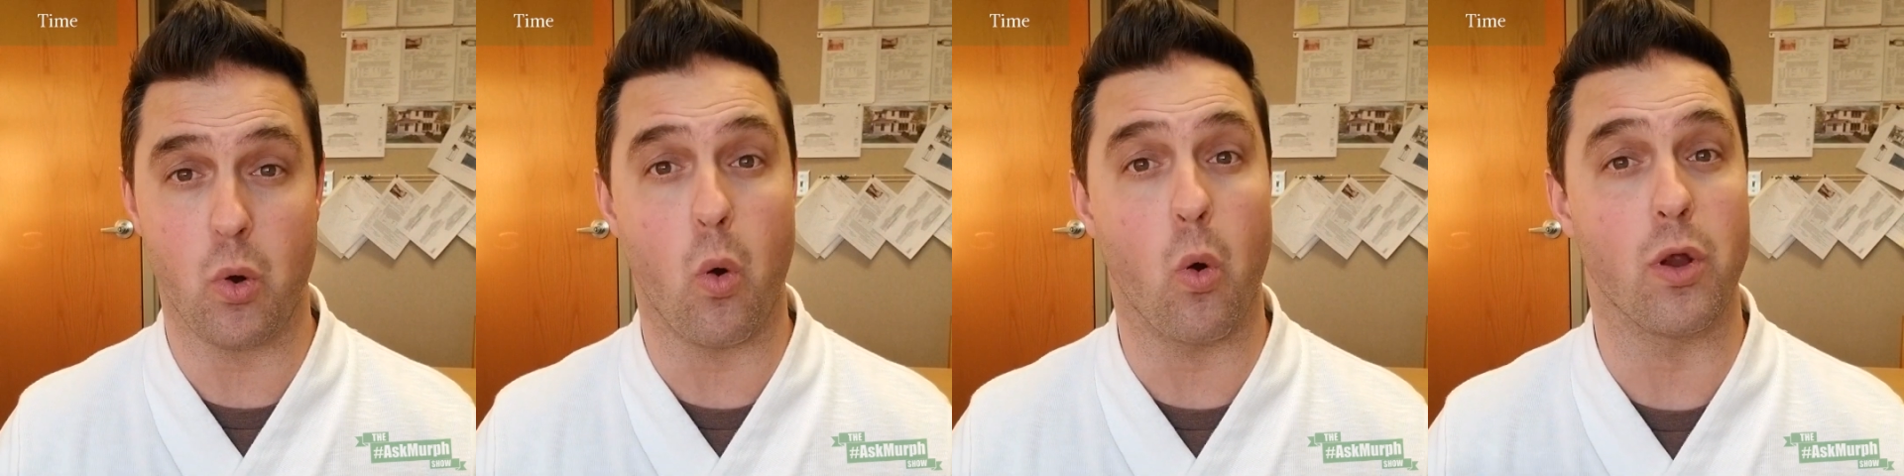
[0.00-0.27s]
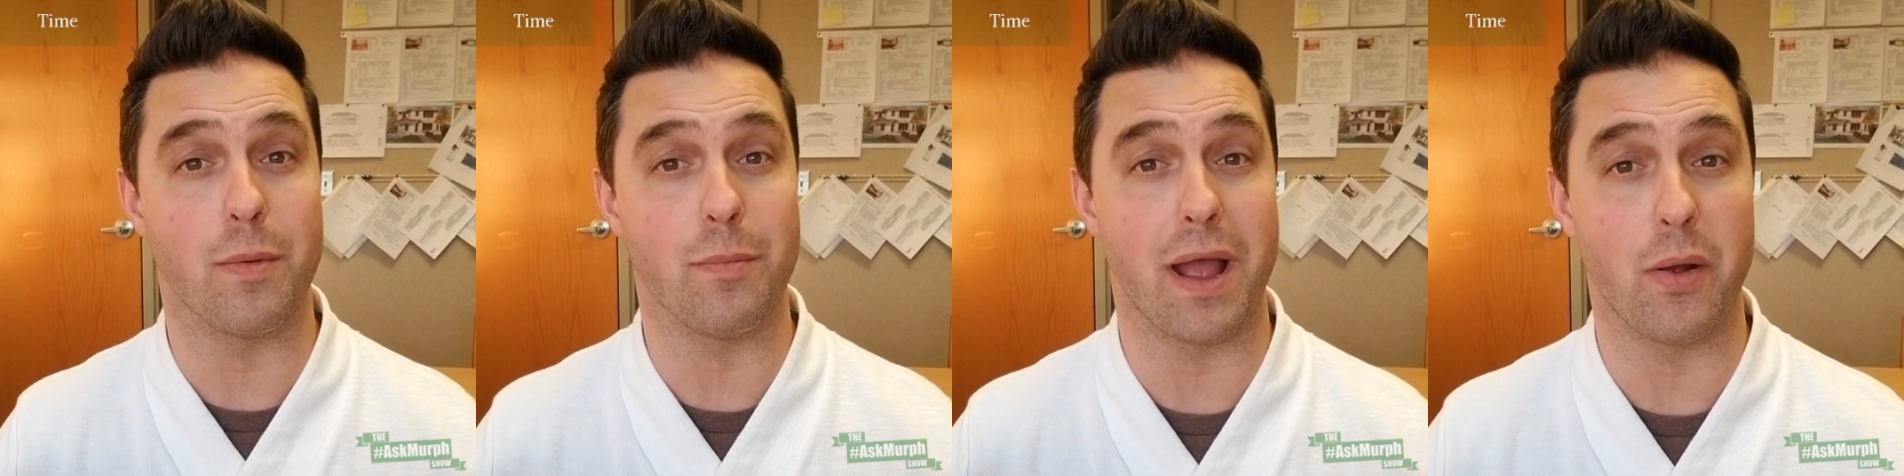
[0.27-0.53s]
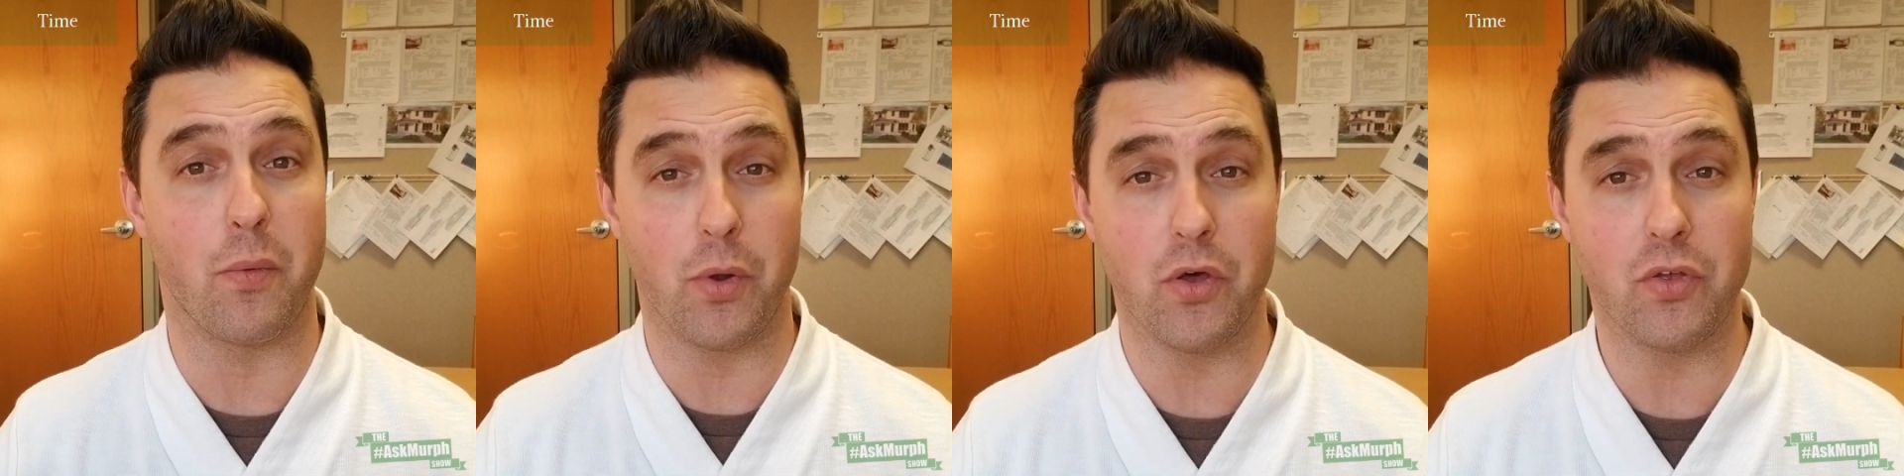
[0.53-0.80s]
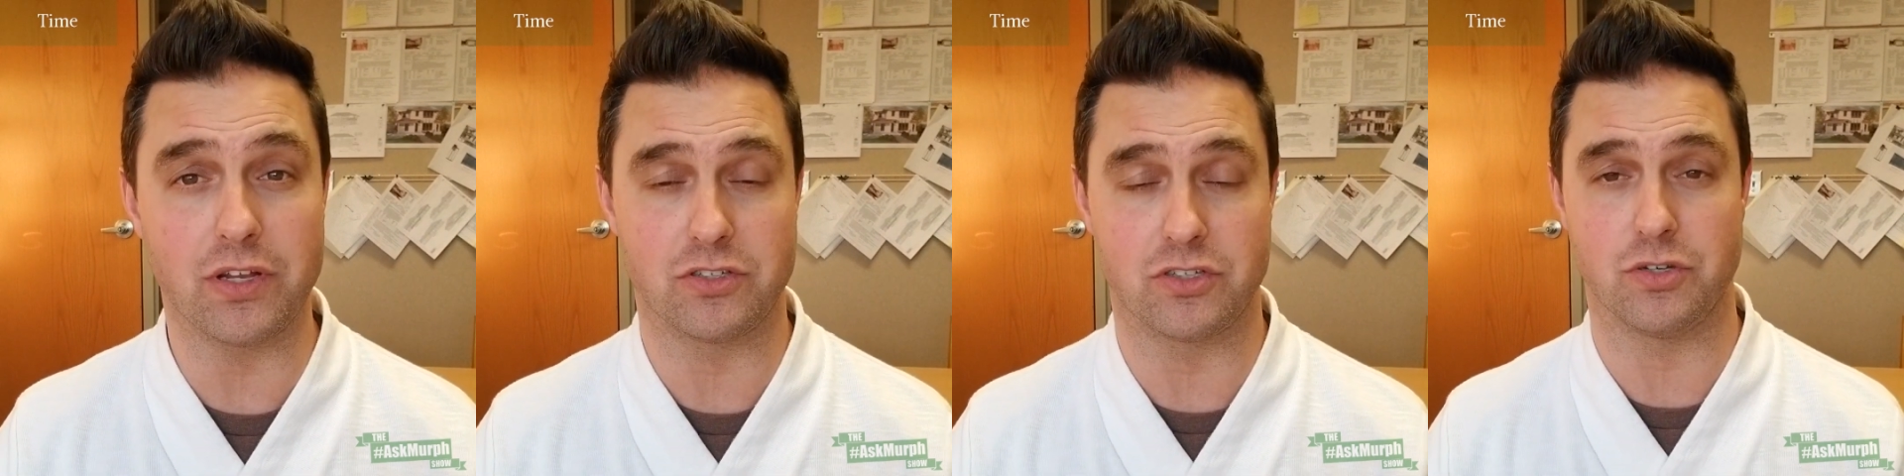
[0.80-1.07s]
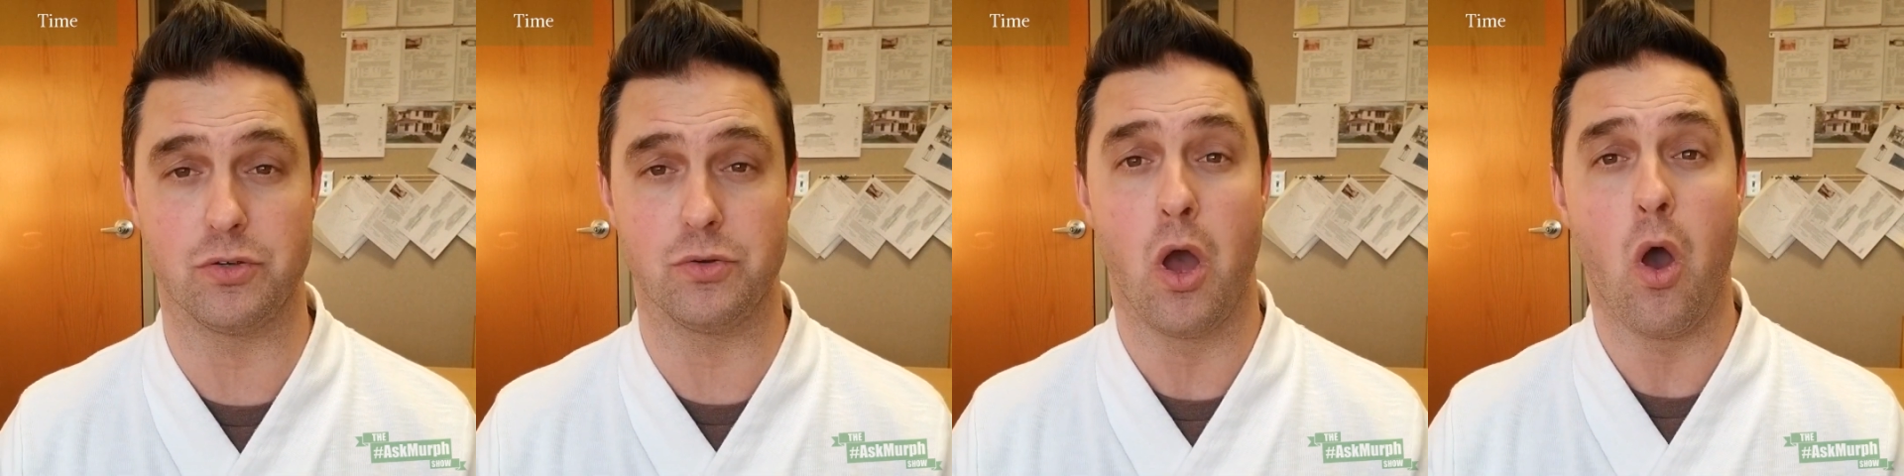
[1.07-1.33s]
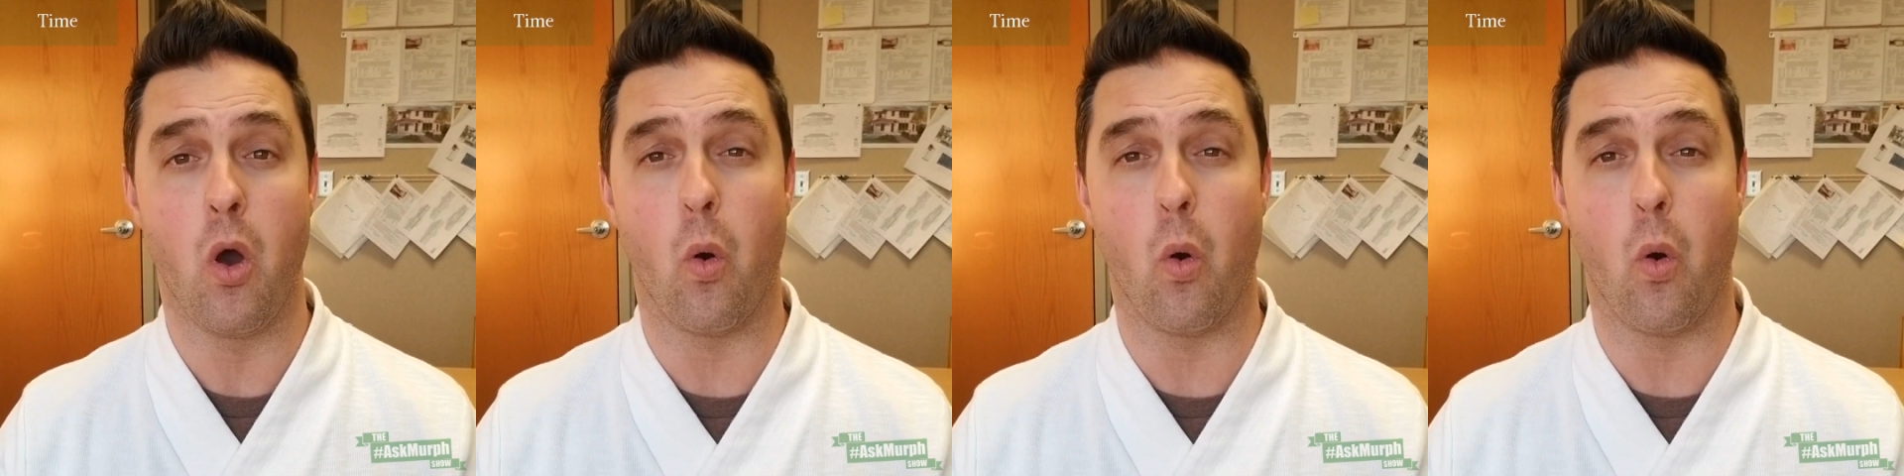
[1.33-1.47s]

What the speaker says: or am I willing to,